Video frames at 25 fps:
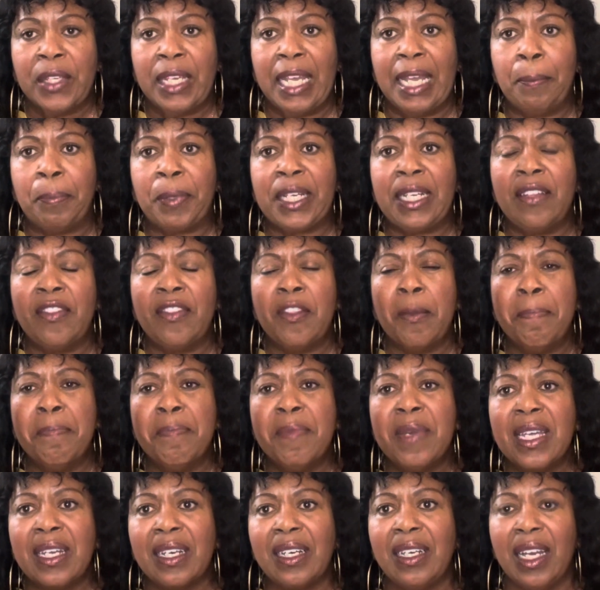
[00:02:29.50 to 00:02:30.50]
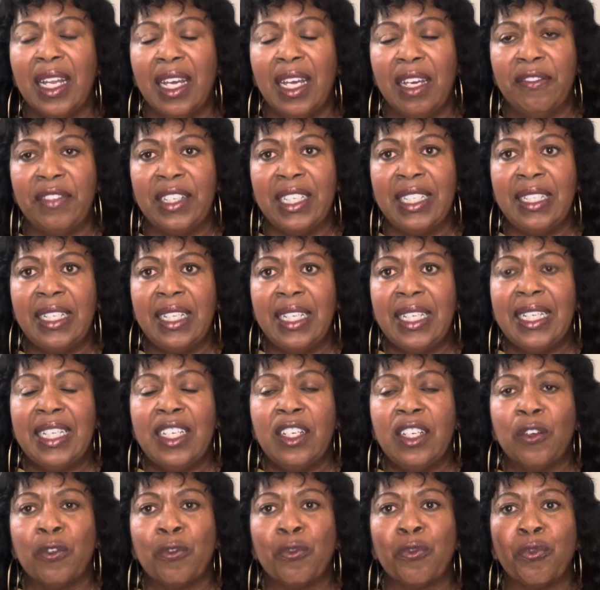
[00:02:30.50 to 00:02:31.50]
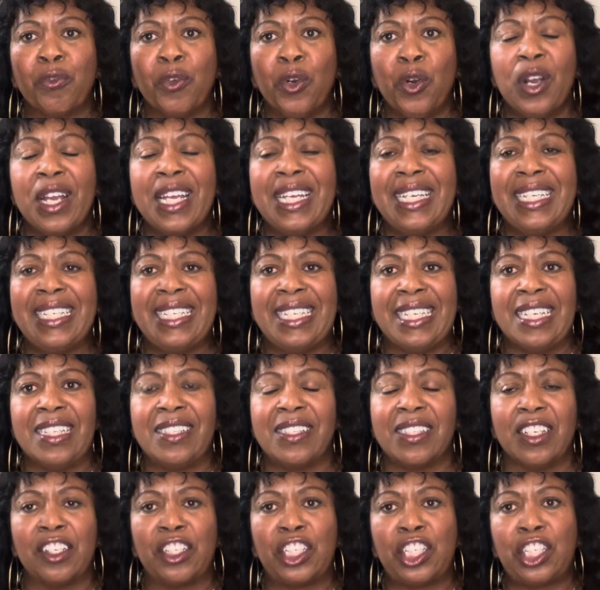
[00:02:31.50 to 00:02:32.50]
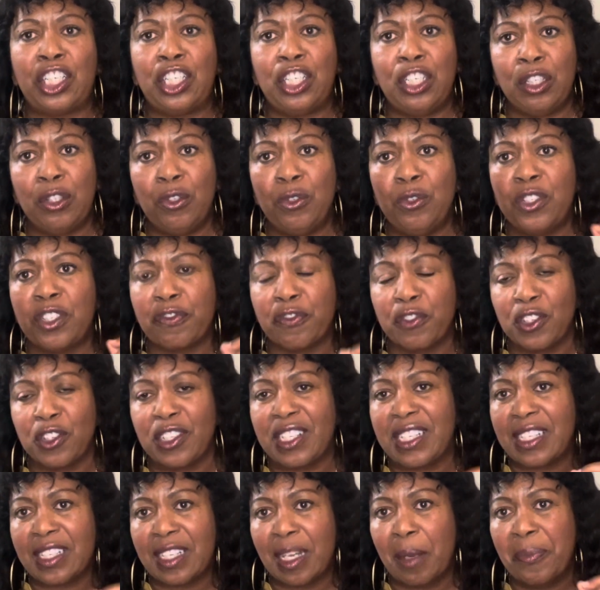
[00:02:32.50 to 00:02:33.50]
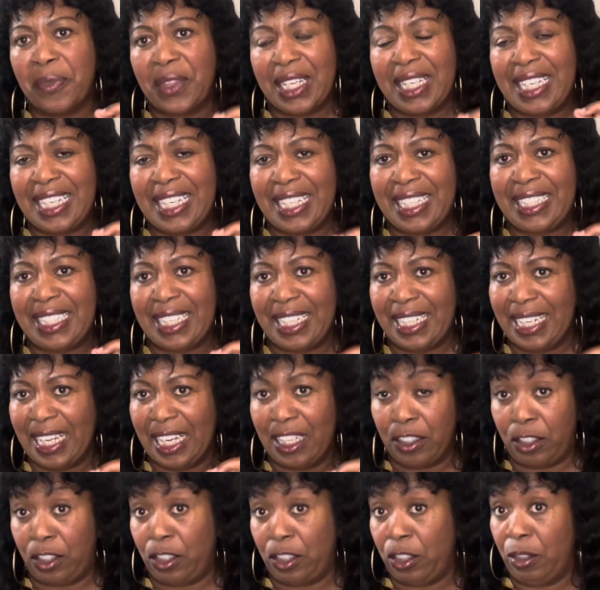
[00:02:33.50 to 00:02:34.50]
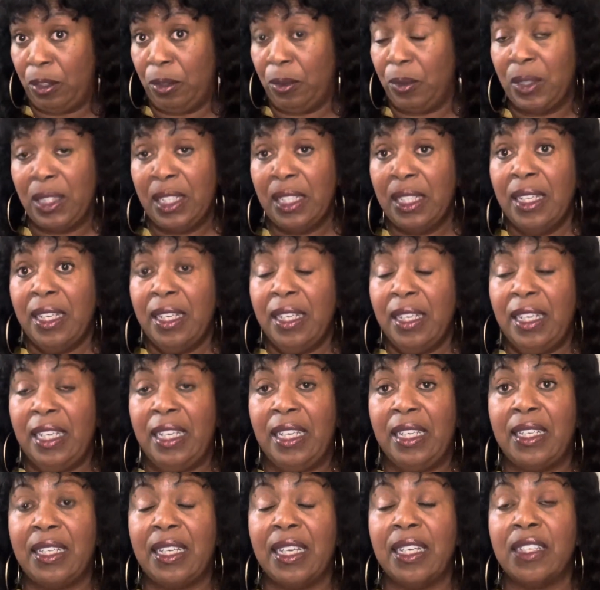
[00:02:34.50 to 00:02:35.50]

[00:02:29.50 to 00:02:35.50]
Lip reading: But in the middle of it, Roy gets accused for something he did not do. He